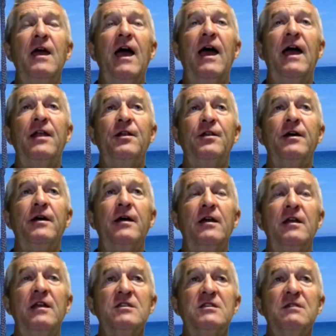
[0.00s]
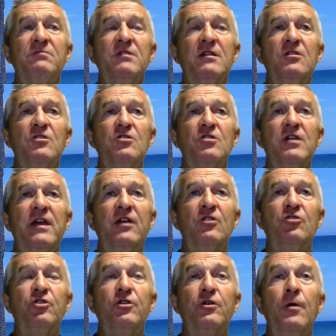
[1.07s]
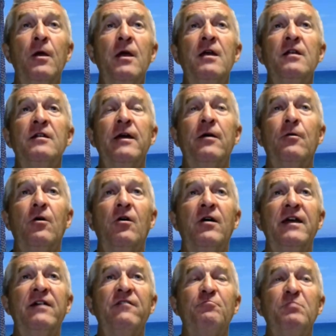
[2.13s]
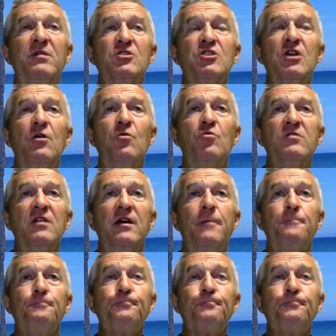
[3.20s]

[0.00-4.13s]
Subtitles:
and it's something that you can do. Now, I have been told that